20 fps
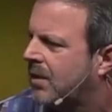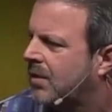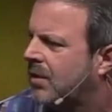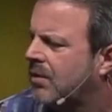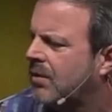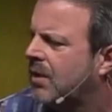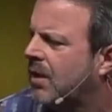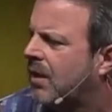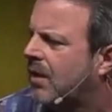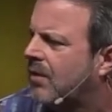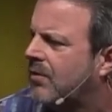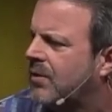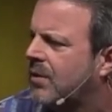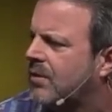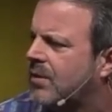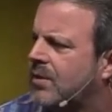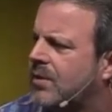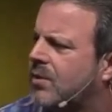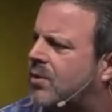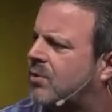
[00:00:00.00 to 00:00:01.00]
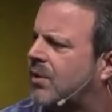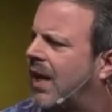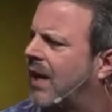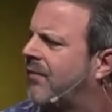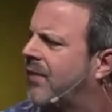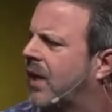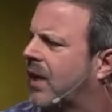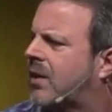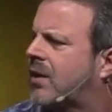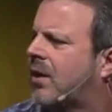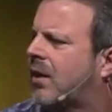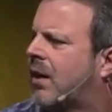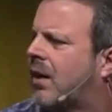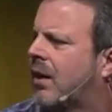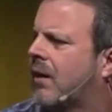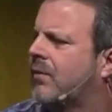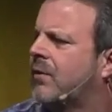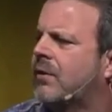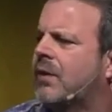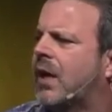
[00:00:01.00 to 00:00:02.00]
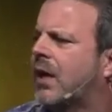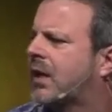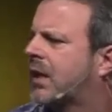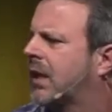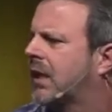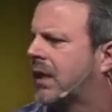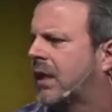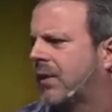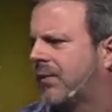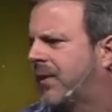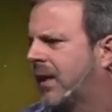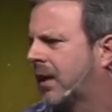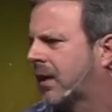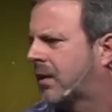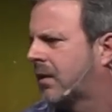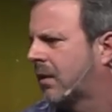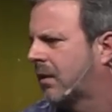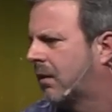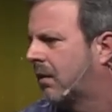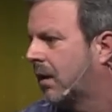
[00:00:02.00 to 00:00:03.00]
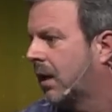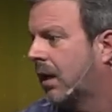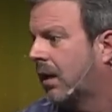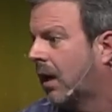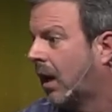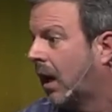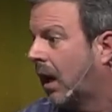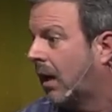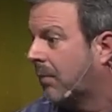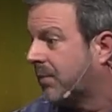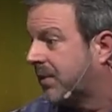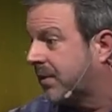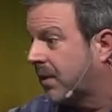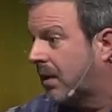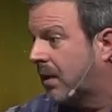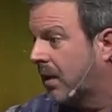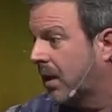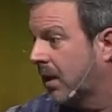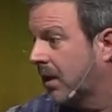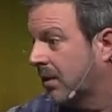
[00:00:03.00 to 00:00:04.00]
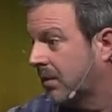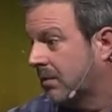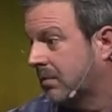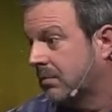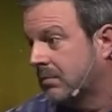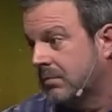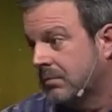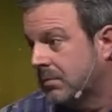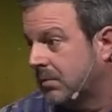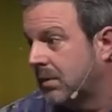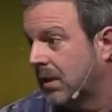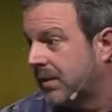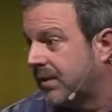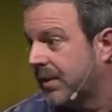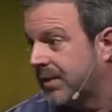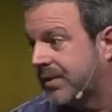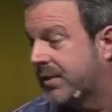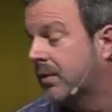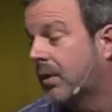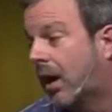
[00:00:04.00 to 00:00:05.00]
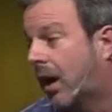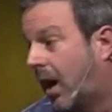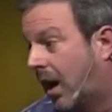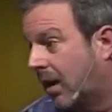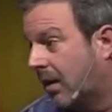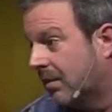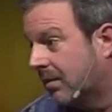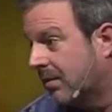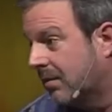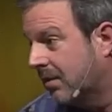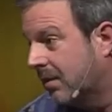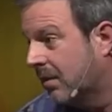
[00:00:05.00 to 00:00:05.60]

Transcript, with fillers: you know, you, you drive that car, you're not going to get that girl. I, I'm sorry, you're just not.